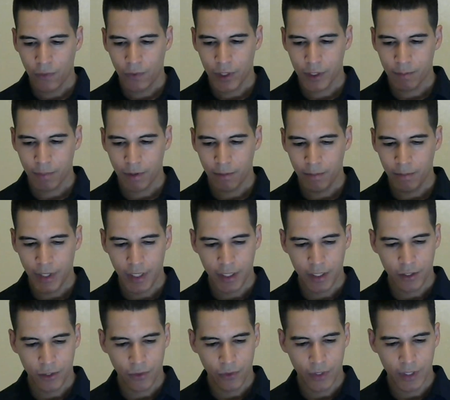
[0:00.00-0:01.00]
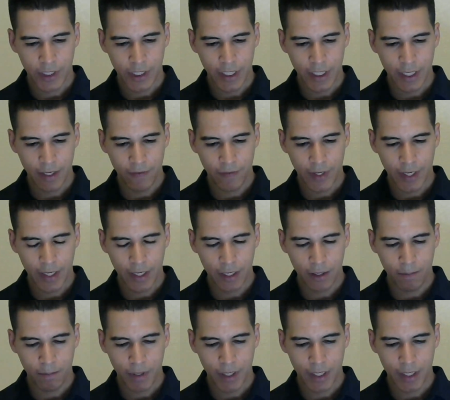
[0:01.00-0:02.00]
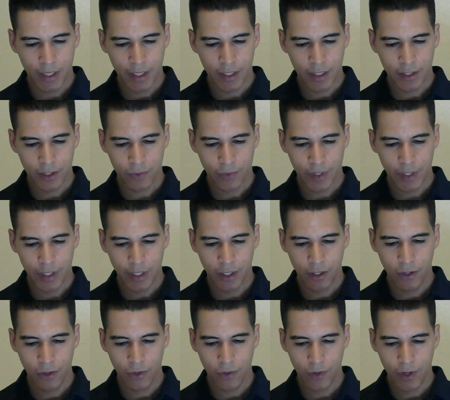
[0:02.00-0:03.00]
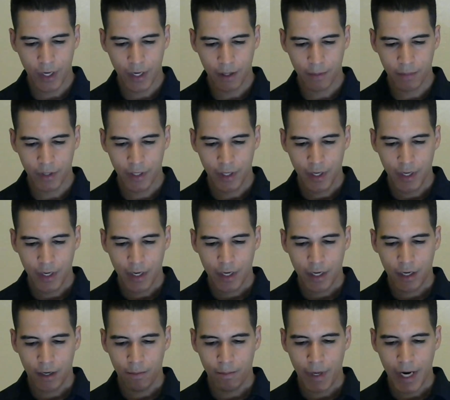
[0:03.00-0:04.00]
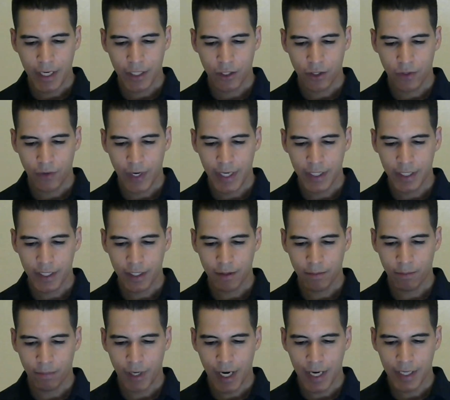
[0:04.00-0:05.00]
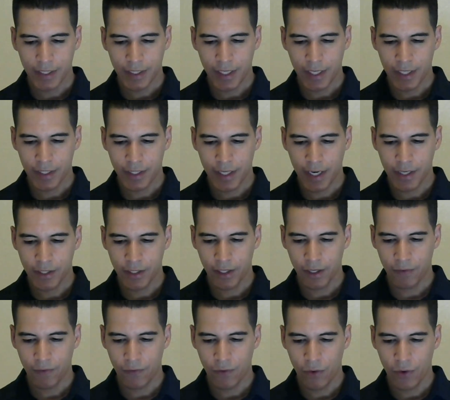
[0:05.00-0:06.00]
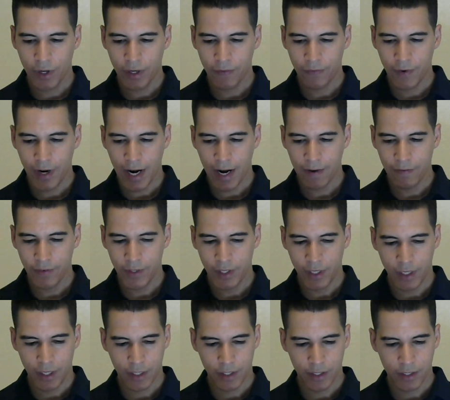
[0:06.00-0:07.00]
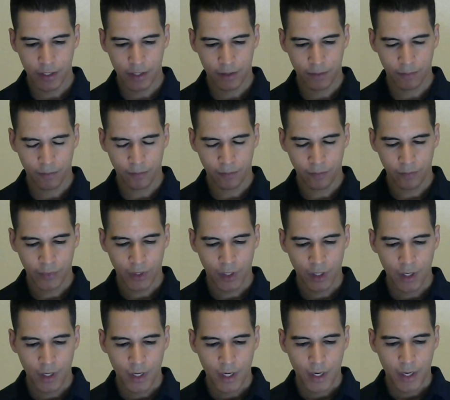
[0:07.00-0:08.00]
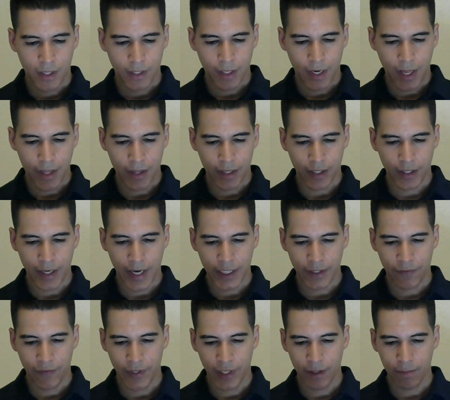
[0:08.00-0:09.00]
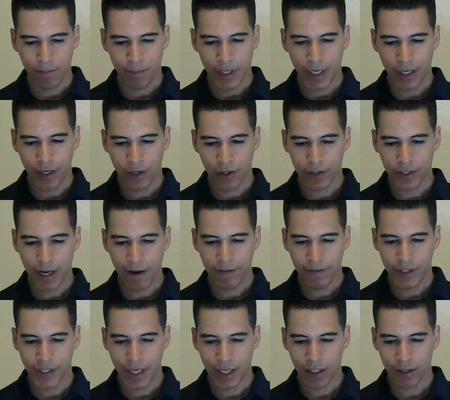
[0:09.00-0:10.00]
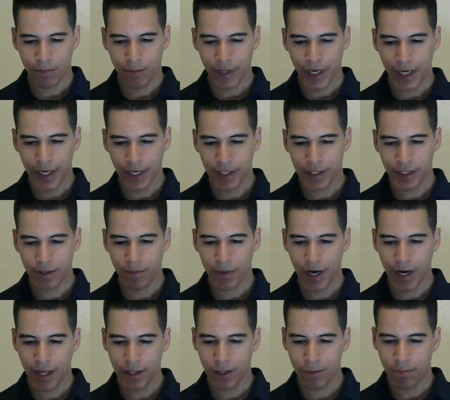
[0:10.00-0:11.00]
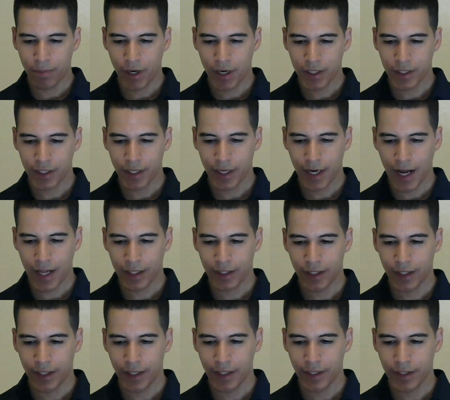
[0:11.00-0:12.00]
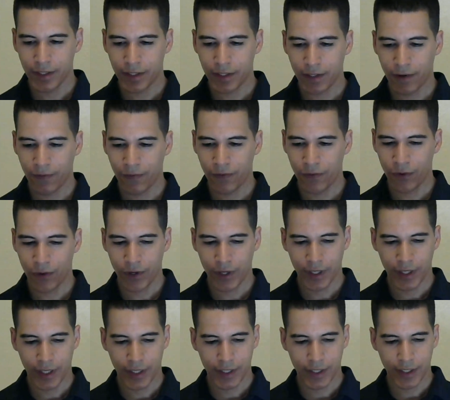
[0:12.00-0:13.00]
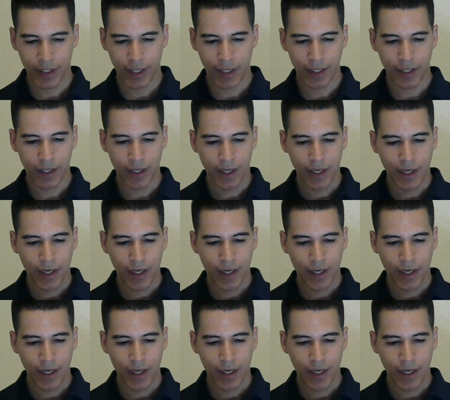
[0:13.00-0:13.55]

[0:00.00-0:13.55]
was permitted to achieve independence when he grew up, a maturation process that took 45 years. Nonetheless, Filipinos have celebrated some other personalities of foreign descent,